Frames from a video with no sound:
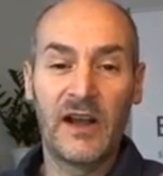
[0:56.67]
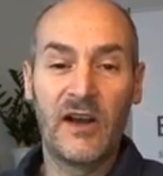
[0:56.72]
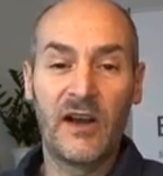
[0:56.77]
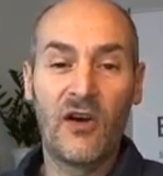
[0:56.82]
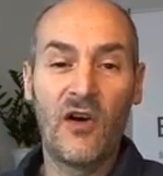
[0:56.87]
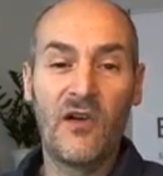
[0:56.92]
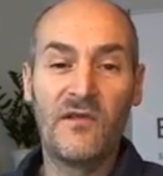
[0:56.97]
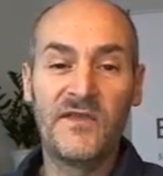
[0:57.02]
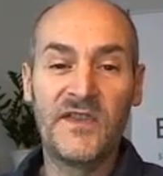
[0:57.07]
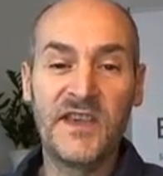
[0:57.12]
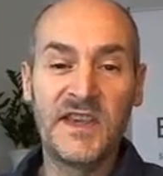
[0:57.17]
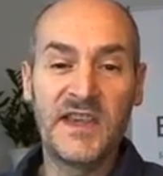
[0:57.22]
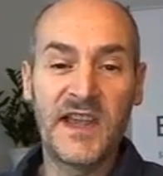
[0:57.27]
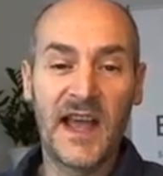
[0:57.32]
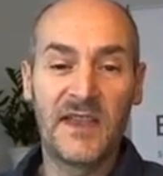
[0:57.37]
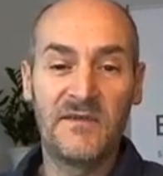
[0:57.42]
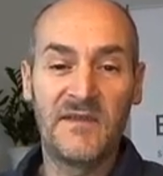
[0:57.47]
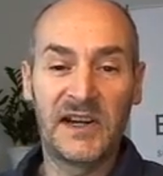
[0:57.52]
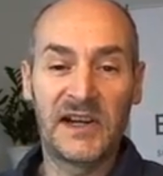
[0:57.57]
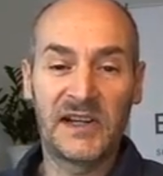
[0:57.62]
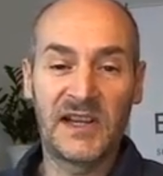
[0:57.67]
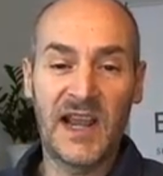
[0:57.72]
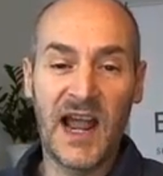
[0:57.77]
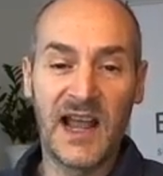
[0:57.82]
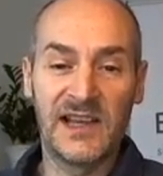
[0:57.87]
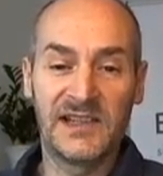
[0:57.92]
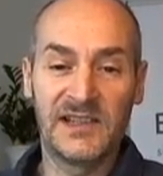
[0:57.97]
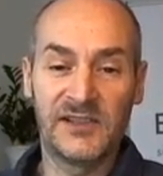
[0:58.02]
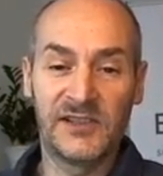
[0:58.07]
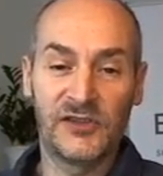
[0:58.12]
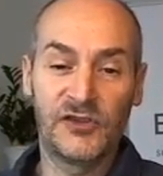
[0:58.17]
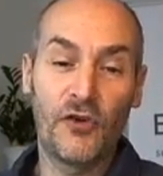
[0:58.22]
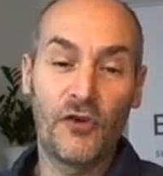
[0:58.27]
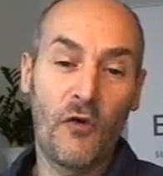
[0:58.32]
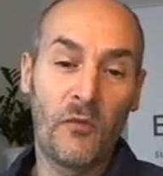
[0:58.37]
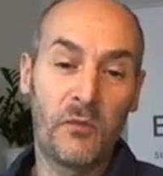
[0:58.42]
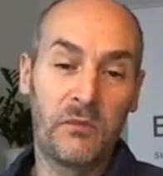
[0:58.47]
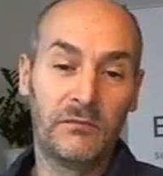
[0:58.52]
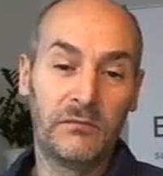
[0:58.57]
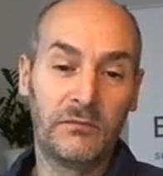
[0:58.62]
of the advertiser,
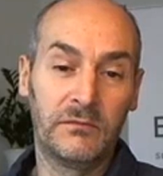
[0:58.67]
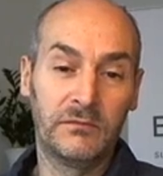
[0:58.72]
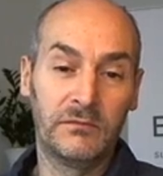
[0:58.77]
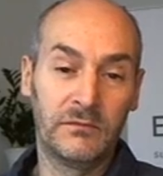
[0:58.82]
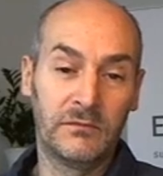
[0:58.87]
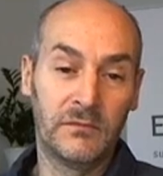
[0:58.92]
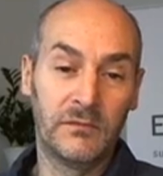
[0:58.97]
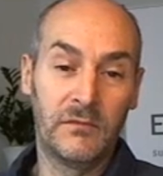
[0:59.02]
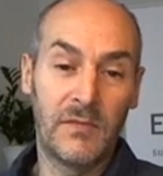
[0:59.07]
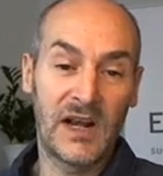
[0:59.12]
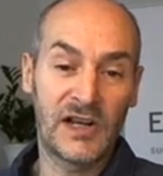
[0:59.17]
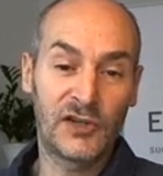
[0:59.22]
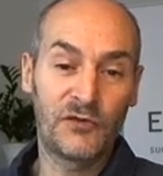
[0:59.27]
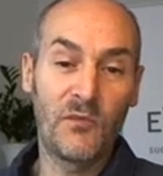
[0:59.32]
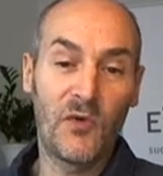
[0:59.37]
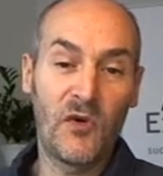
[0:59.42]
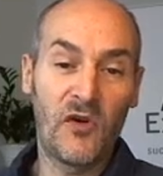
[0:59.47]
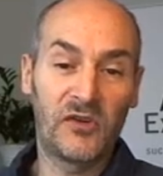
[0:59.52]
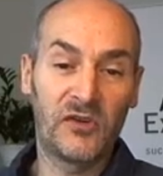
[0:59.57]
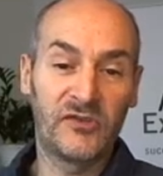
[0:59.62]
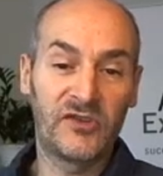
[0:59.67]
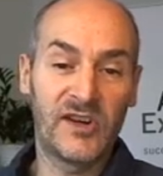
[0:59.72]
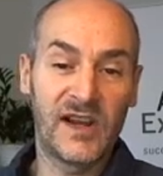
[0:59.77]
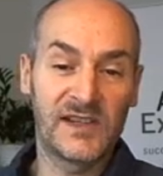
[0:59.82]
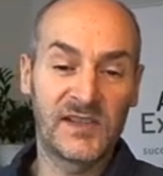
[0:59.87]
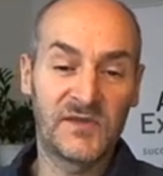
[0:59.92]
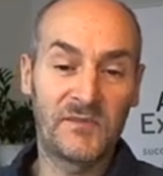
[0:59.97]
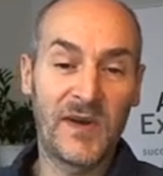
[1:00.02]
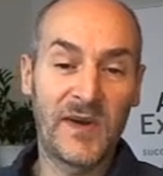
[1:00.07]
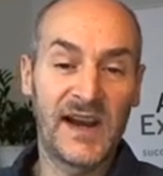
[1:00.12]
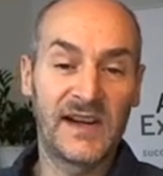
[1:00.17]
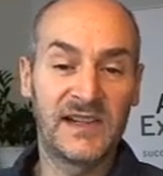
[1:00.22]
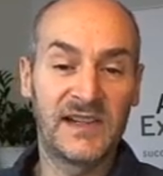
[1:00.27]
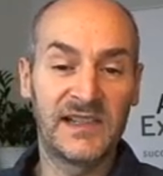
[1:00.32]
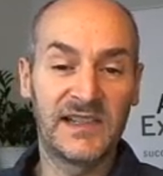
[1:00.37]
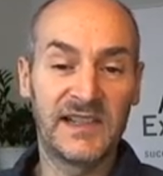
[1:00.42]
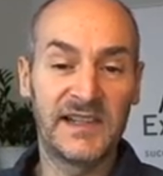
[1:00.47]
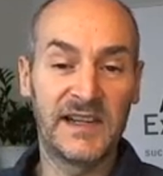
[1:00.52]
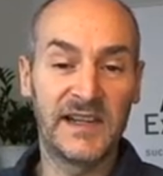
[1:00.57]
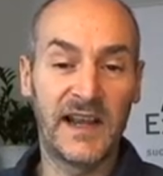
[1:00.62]
so much more
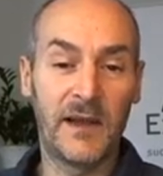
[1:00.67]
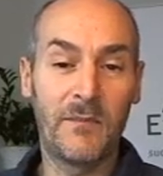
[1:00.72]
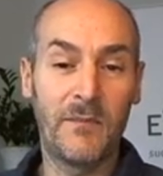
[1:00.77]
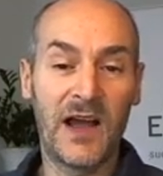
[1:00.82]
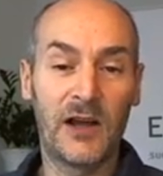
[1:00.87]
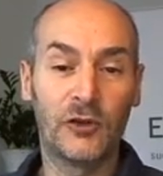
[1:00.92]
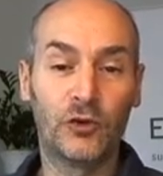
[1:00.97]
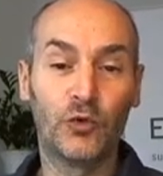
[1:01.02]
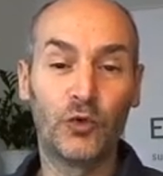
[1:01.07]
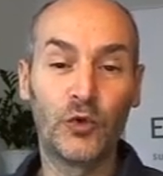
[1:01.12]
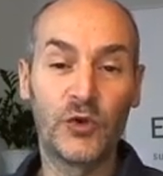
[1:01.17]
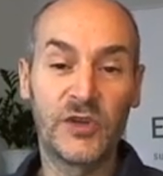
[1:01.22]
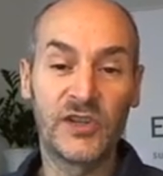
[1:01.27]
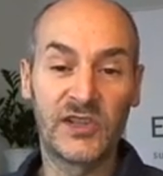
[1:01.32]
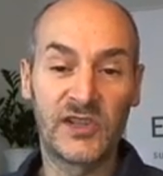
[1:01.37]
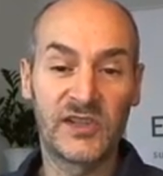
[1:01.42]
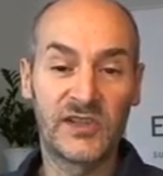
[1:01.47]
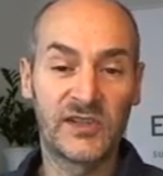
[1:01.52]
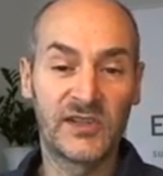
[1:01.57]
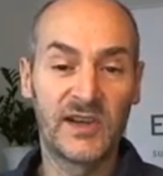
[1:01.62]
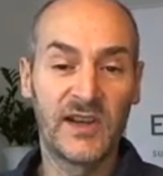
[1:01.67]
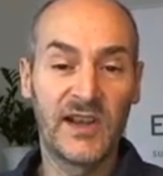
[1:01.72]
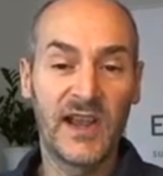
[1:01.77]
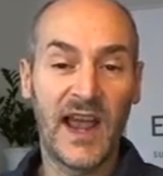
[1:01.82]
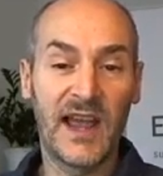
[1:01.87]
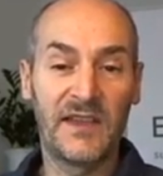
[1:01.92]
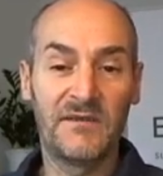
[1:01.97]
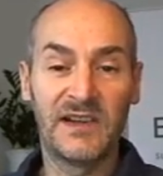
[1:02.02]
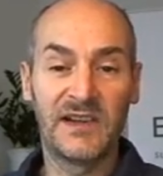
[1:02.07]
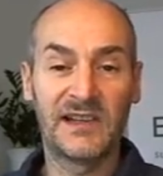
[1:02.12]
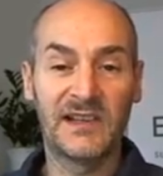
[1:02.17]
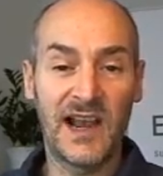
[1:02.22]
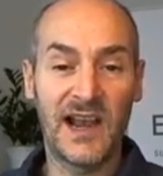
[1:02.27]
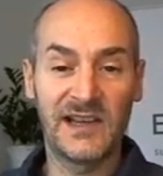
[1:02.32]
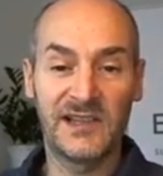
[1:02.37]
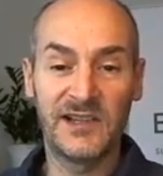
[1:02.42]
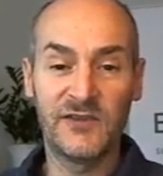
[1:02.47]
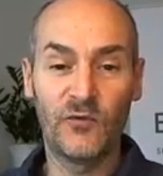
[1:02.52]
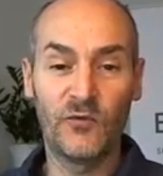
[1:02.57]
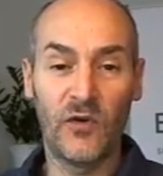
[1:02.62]
transparency about who is
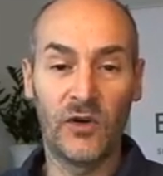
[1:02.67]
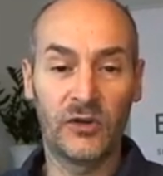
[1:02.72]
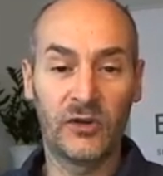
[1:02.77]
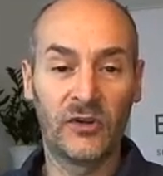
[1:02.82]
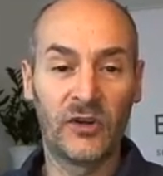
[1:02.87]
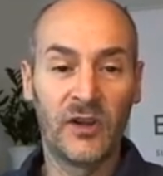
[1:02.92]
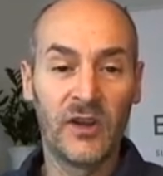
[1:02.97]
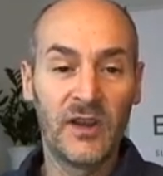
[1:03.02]
advertising what.